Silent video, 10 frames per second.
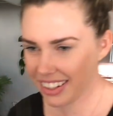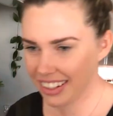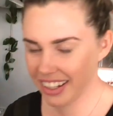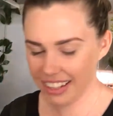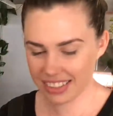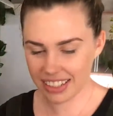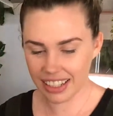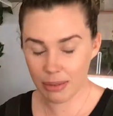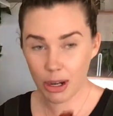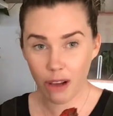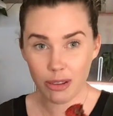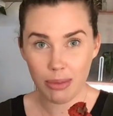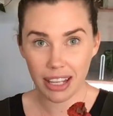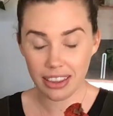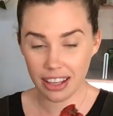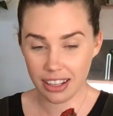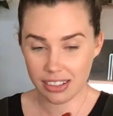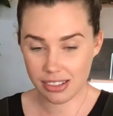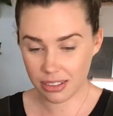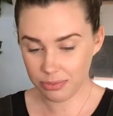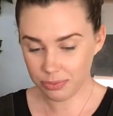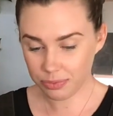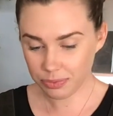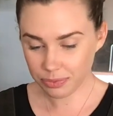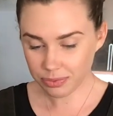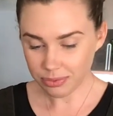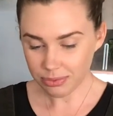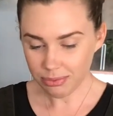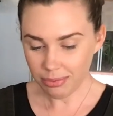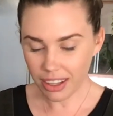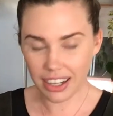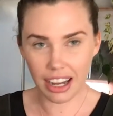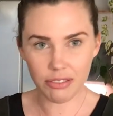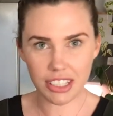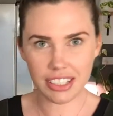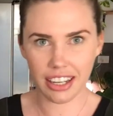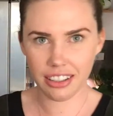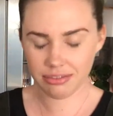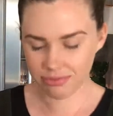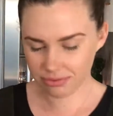Yes, let me know if you make these. I'd love to see